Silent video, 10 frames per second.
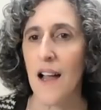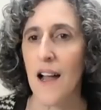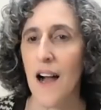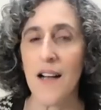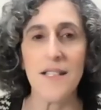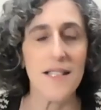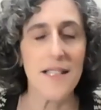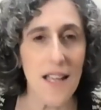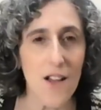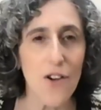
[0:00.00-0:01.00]
a
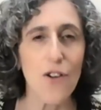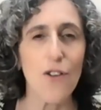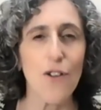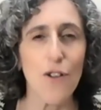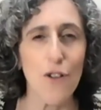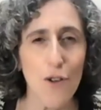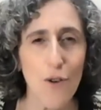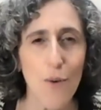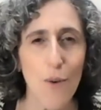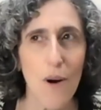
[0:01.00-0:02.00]
single
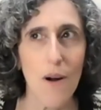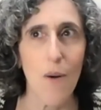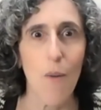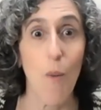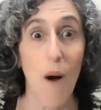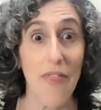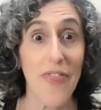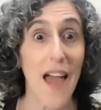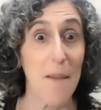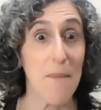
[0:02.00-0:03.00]
clue what
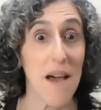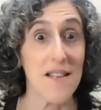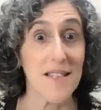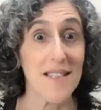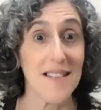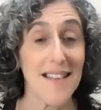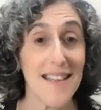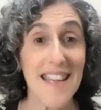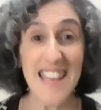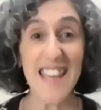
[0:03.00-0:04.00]
that meant,
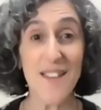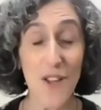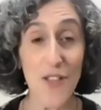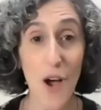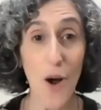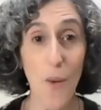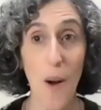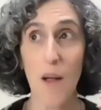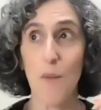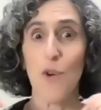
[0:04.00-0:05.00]
even though
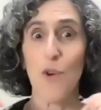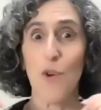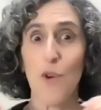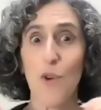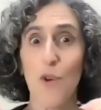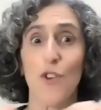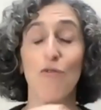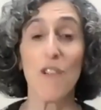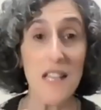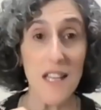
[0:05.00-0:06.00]
I work
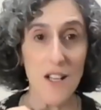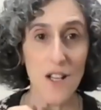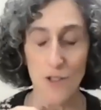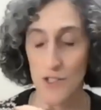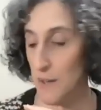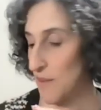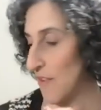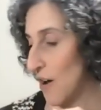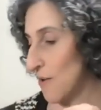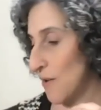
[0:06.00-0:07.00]
really closely with
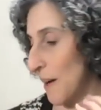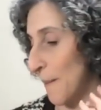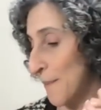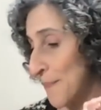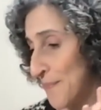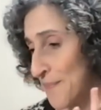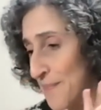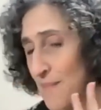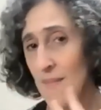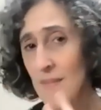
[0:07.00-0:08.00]
Vogue
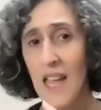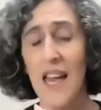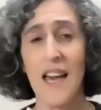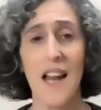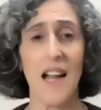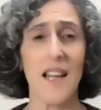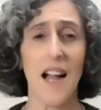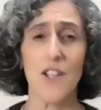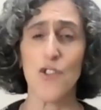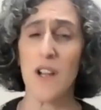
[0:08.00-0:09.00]
and I
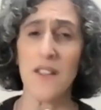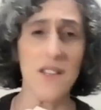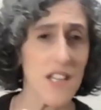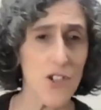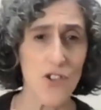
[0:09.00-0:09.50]
train the teachers for